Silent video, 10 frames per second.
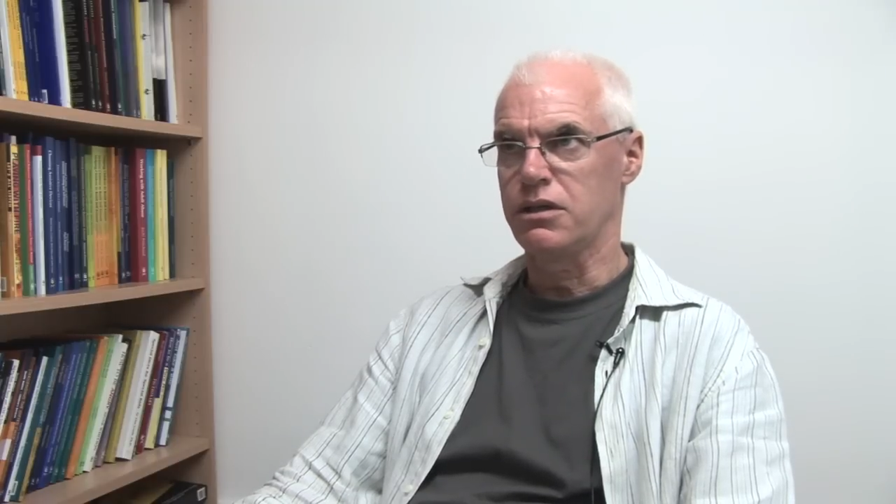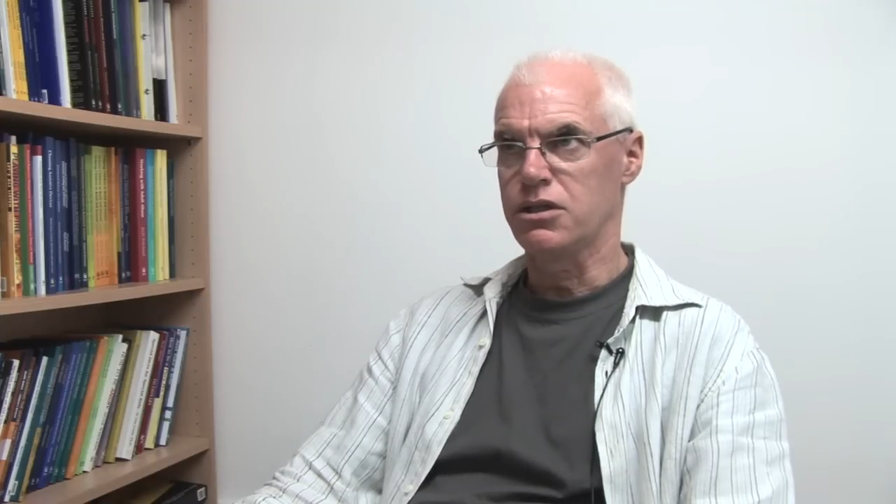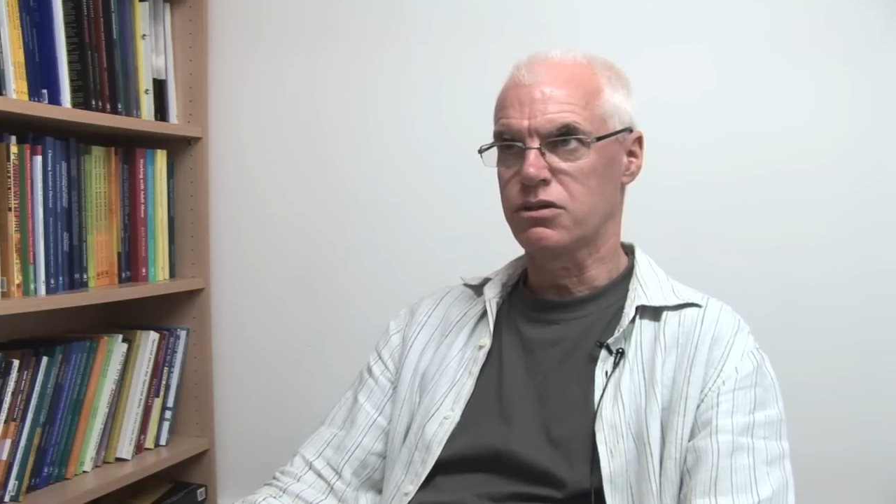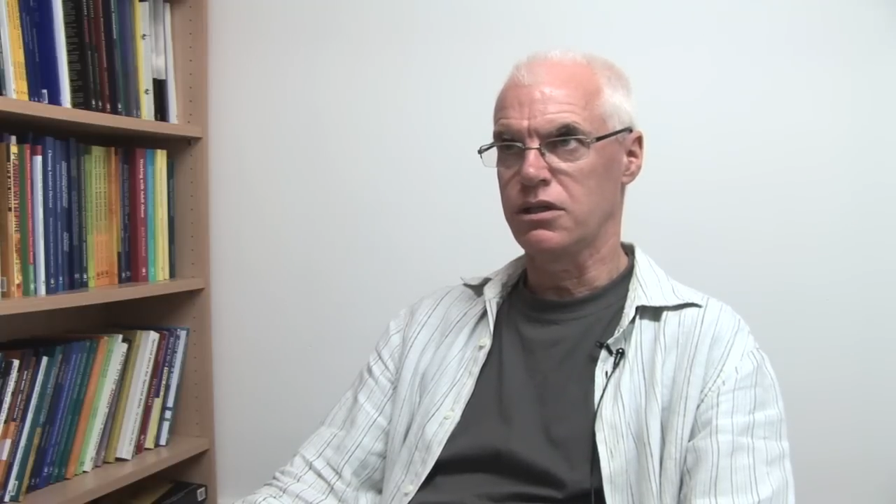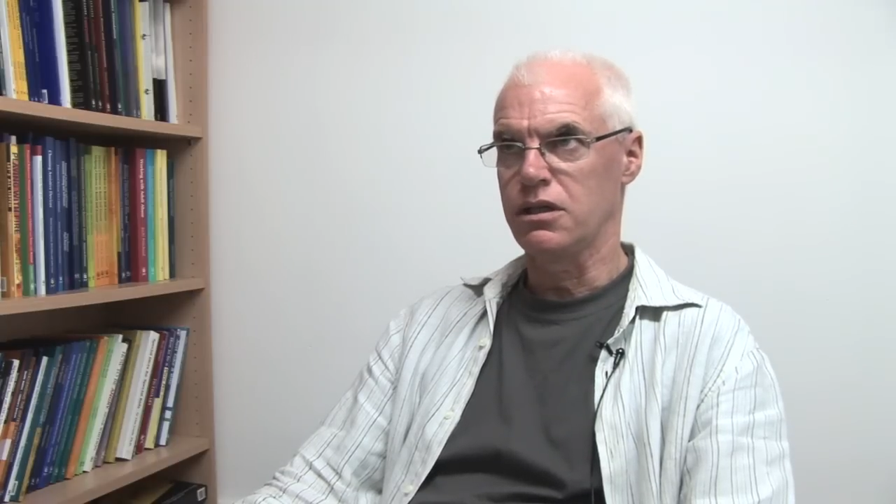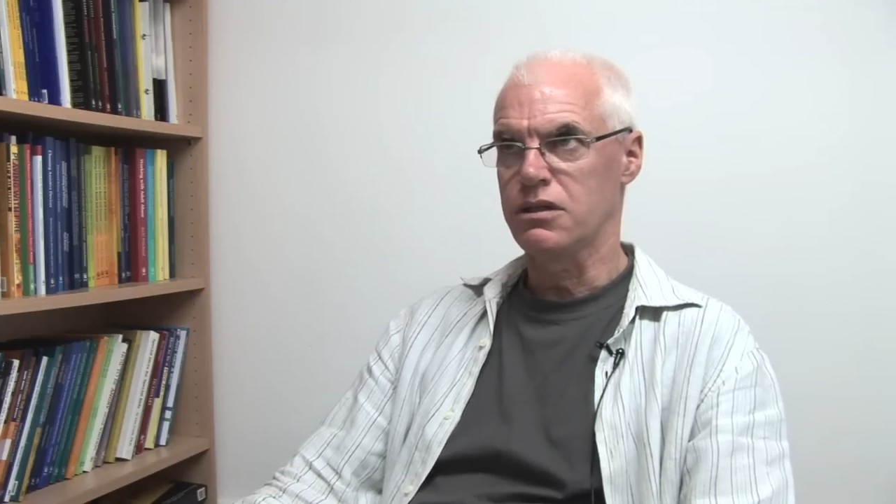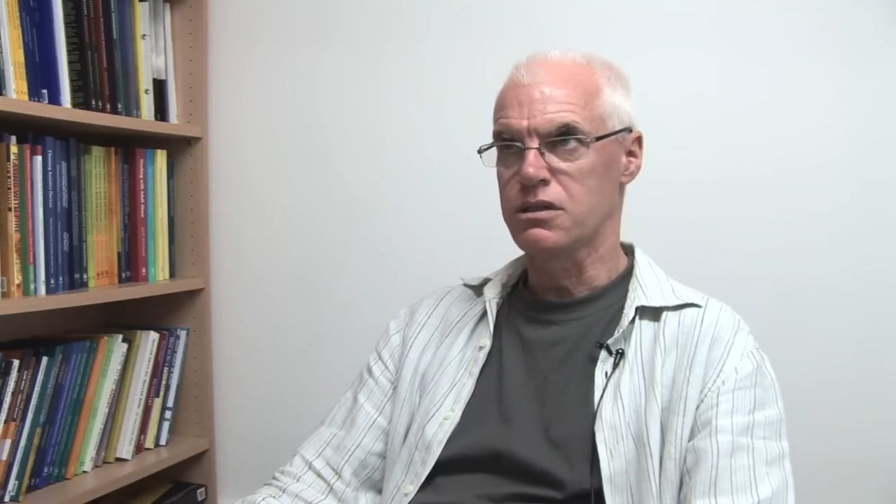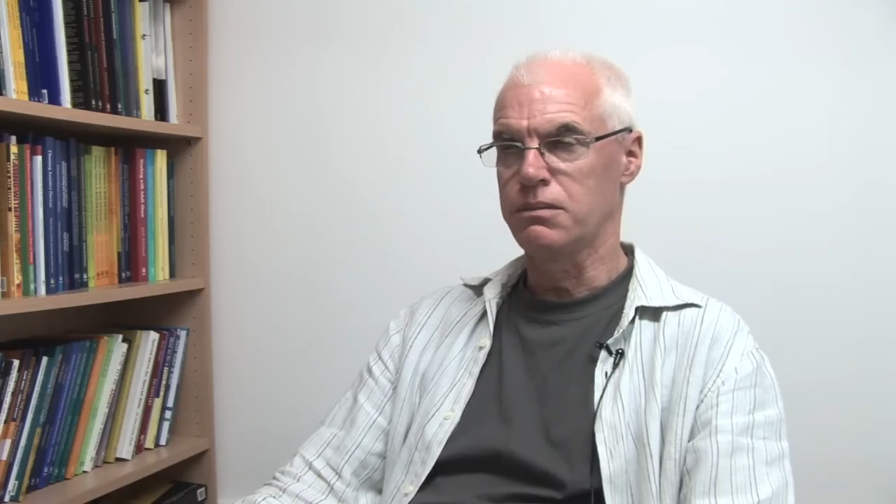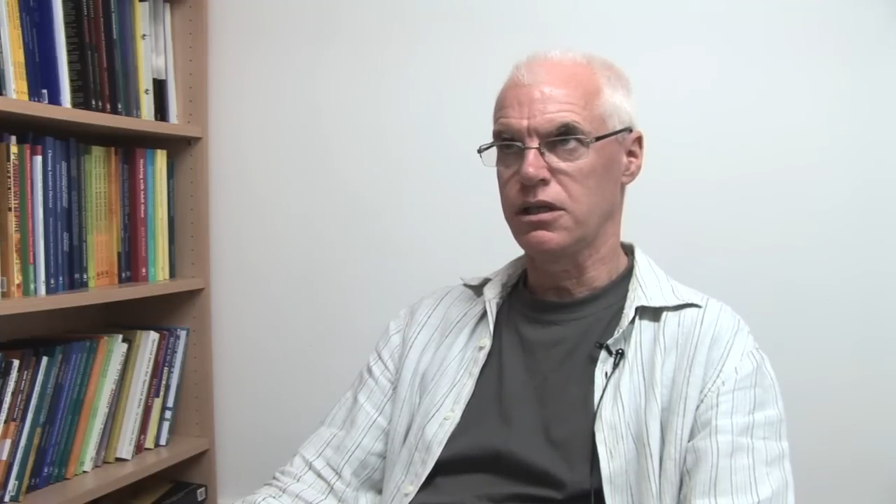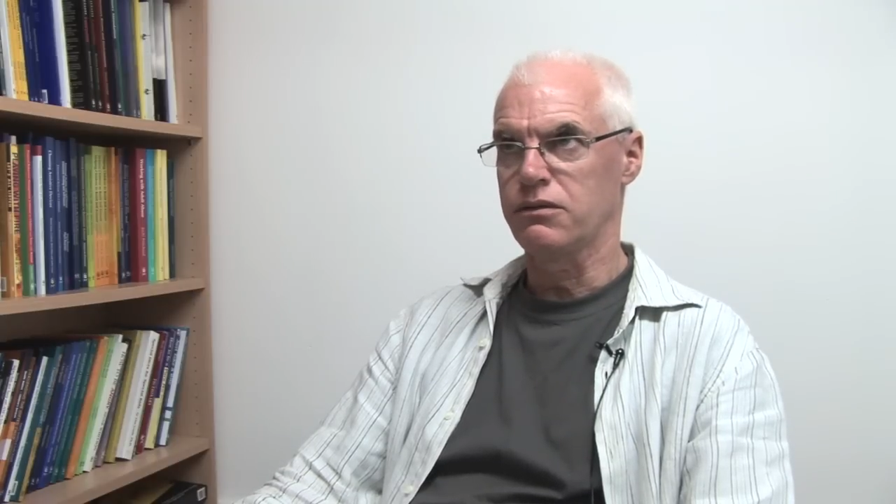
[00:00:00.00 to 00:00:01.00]
intriguing because
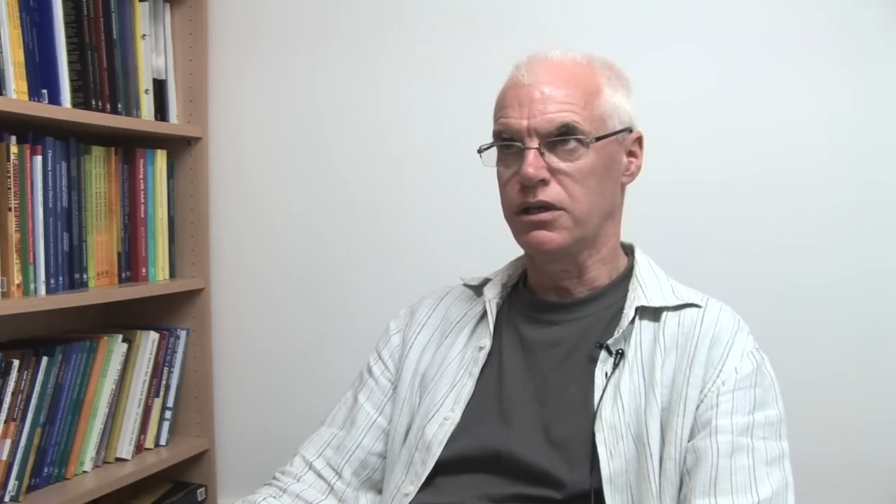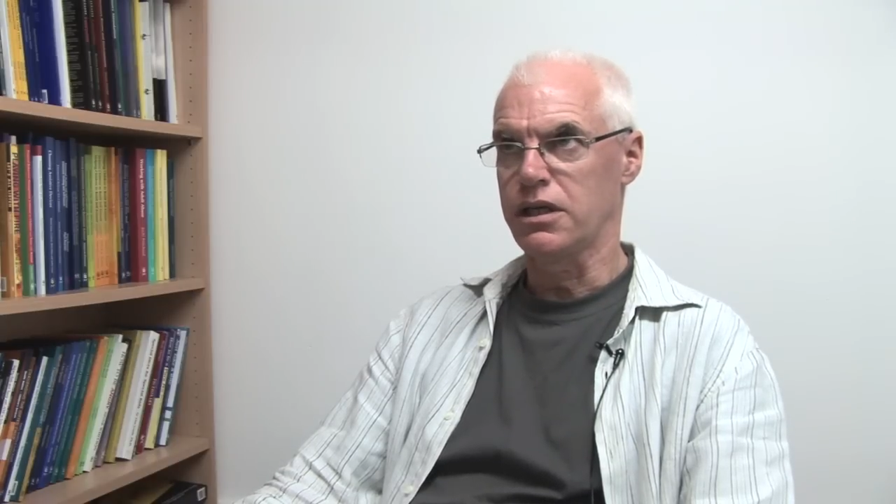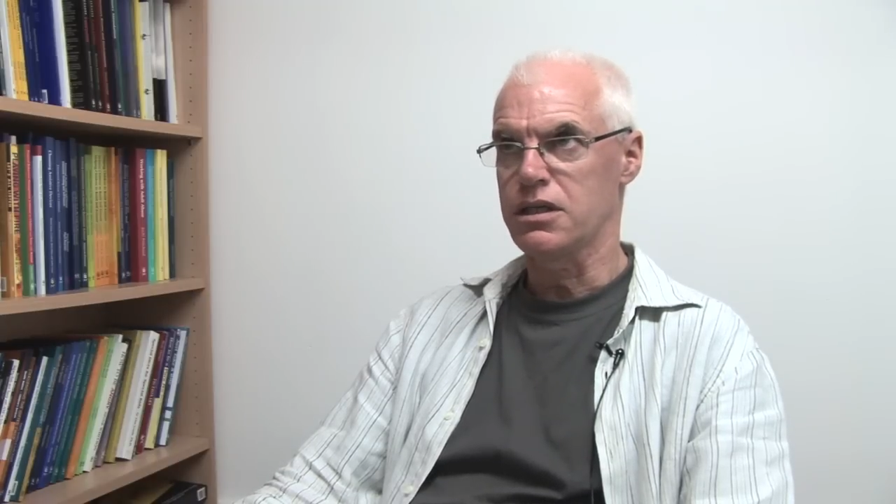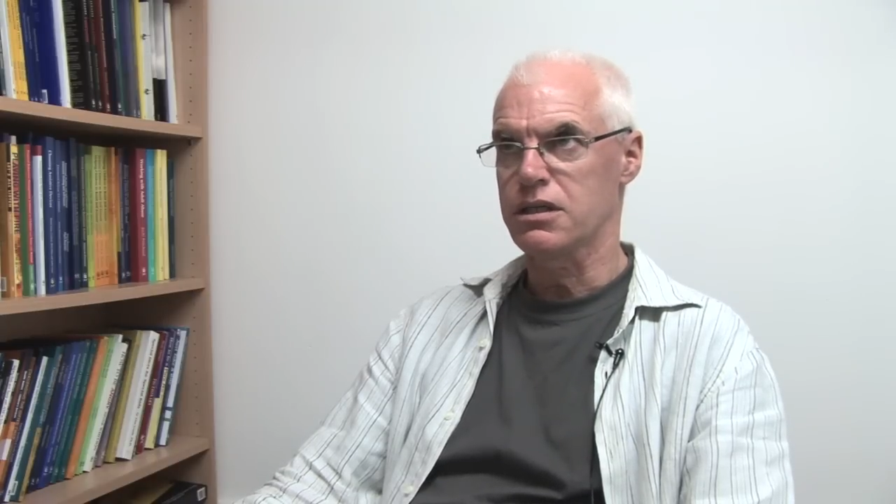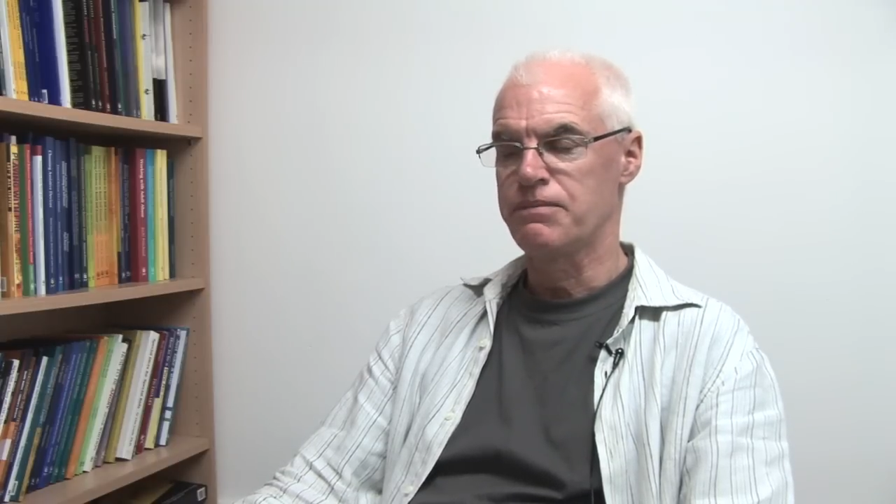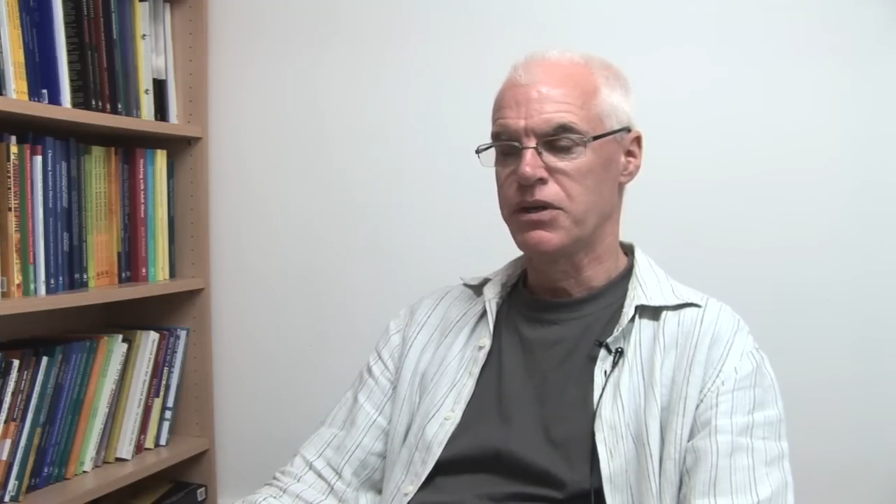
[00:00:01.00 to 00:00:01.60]
the being of light